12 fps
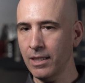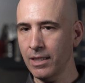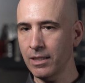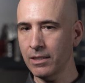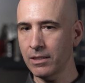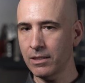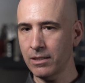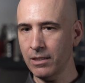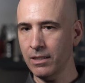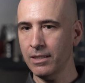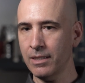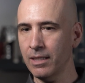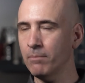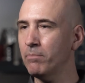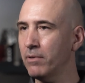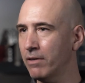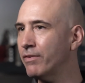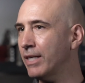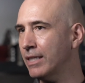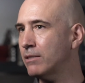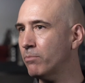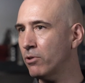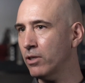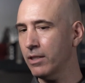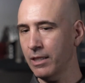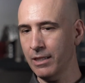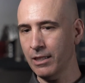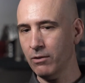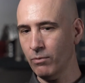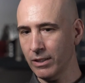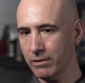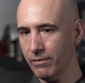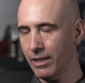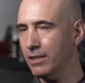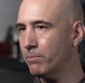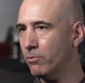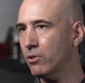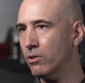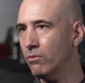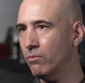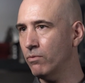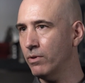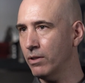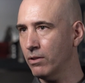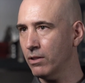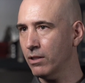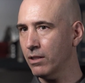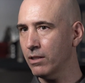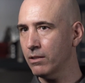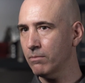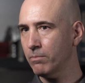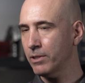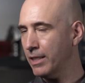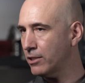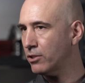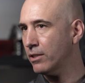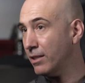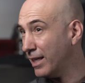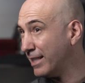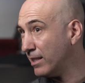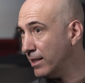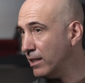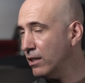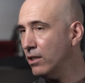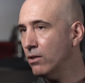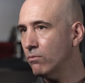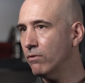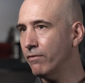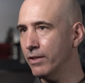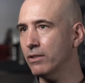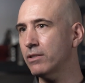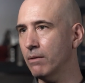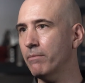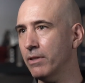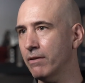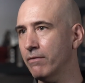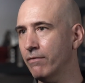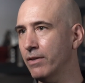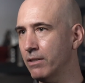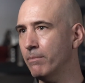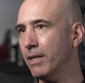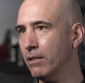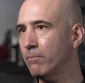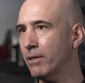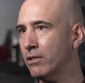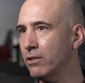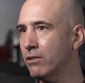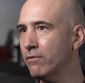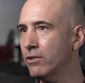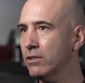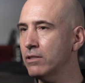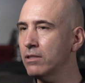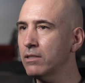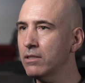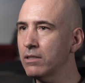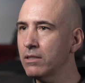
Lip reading: is the tip of an iceberg, and that the rest of the iceberg potentially likely reveals something fundamental about the universe?